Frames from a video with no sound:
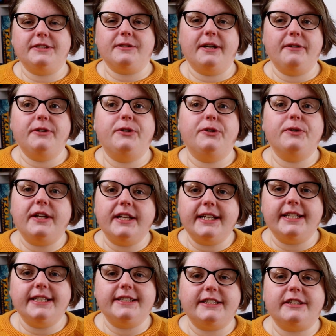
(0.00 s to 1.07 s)
or how good
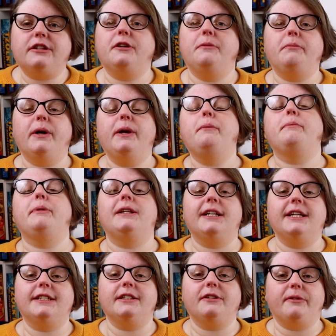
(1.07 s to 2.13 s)
it is to combine
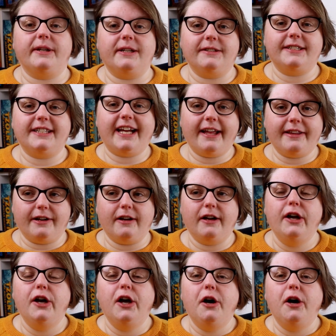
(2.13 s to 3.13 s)
buildings and critters together.